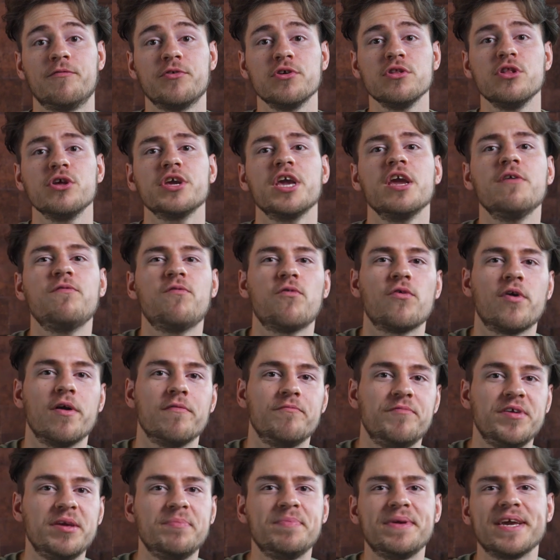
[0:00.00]
If you're looking for
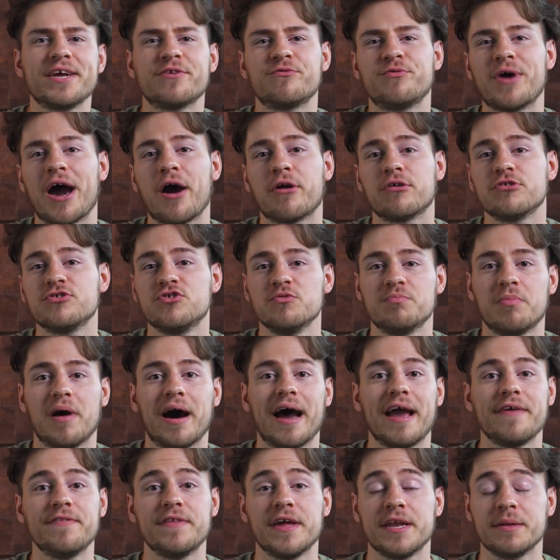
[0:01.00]
a V P N router to
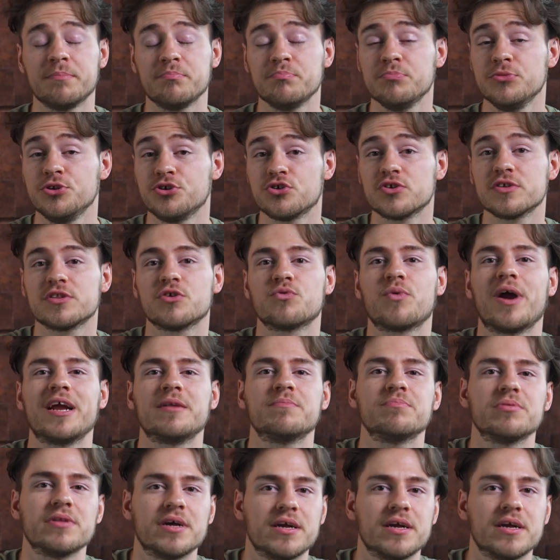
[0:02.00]
buy, then you're in the right